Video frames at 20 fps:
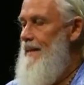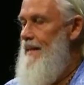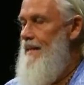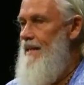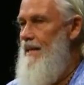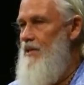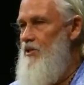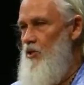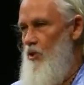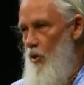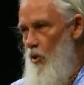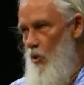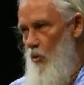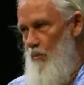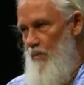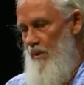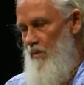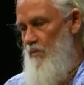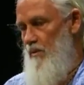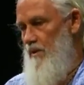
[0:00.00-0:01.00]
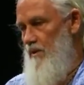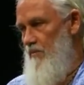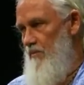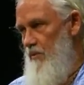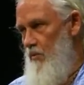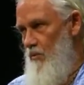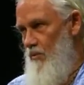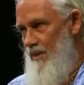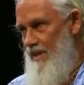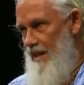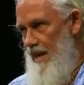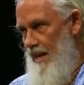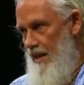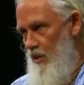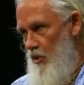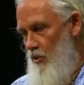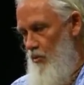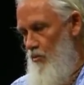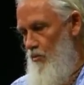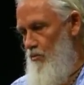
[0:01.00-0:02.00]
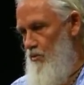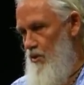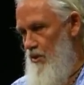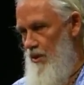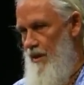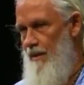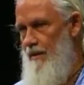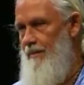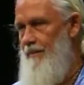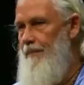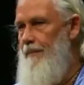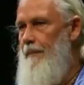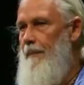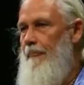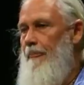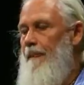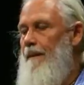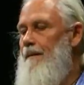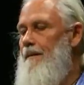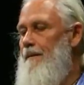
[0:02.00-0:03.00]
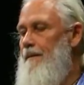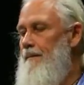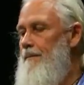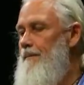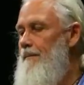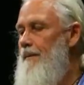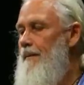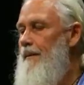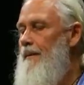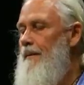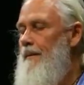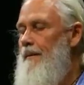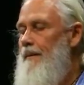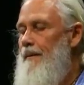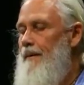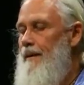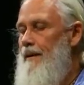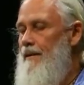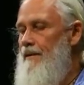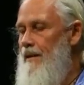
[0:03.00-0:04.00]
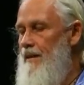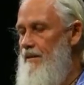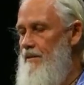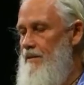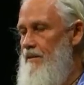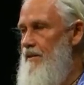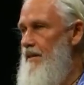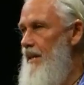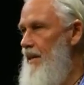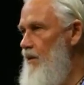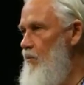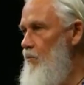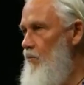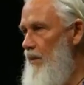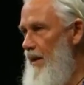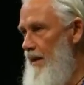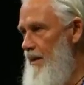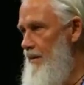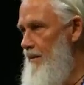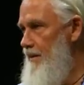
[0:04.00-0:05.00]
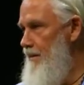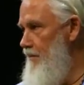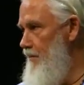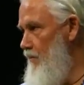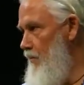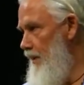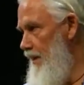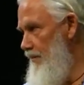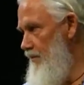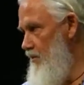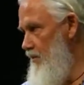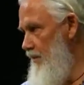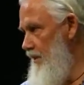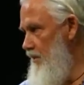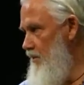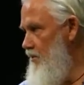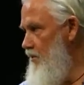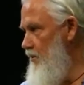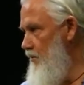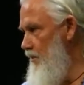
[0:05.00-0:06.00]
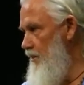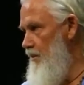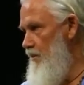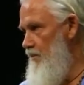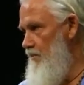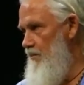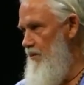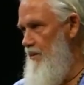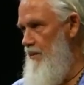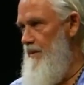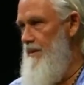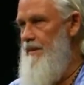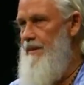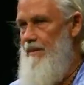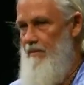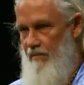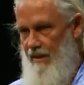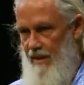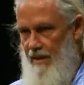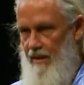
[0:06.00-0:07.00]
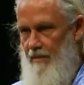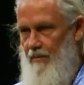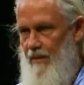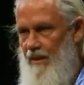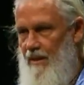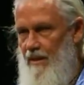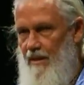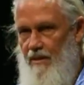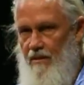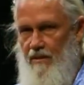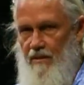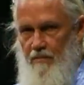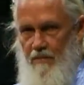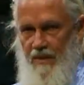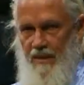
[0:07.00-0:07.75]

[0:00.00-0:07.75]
like to open with a few thank yous. I'd like to thank Rhett and Wave Street Studio for inviting me here and